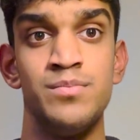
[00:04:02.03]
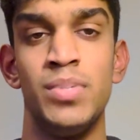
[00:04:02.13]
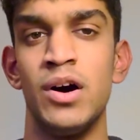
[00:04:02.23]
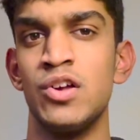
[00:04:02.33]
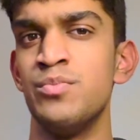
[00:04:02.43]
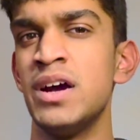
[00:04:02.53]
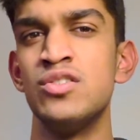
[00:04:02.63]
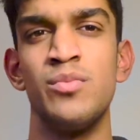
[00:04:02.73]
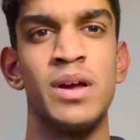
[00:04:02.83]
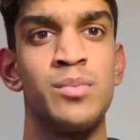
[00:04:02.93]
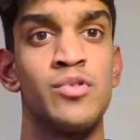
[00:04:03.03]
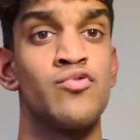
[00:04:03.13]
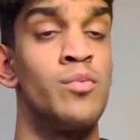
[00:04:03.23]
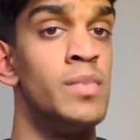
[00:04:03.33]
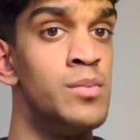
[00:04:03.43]
but you may not be able to
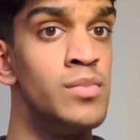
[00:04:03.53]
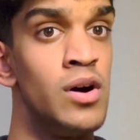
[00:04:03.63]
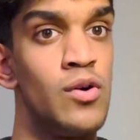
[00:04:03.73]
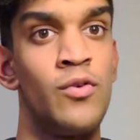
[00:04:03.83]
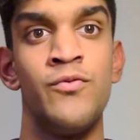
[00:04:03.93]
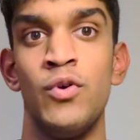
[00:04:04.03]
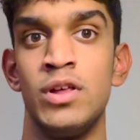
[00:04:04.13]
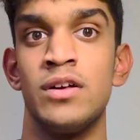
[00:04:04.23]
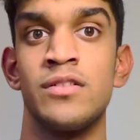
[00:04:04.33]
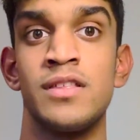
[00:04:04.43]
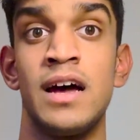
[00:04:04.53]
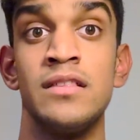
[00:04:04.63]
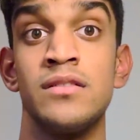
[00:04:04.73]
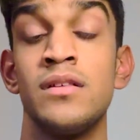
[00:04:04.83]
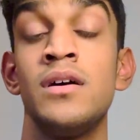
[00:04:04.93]
remember or fully
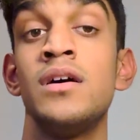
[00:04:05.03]
understand